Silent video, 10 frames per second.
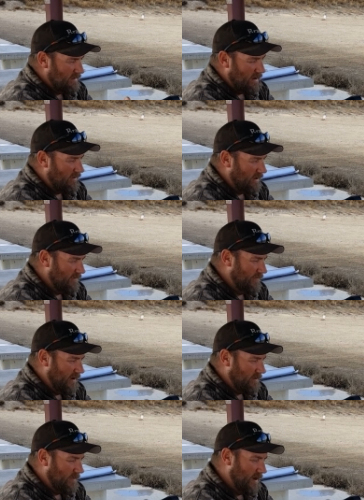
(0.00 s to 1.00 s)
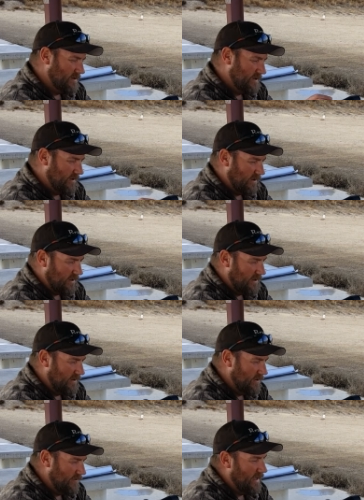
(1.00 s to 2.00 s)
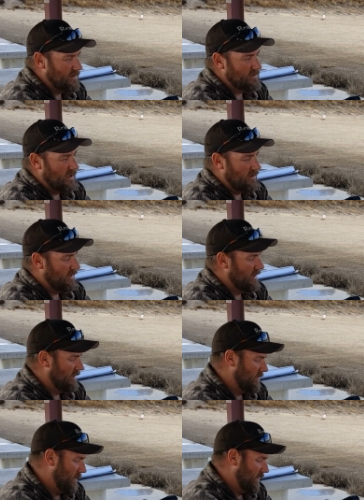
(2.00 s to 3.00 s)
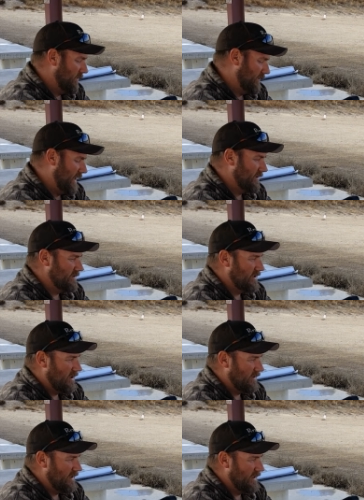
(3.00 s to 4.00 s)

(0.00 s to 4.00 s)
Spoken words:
not really a fair comparison. You're looking at a $2,000 gun compared to a $1,000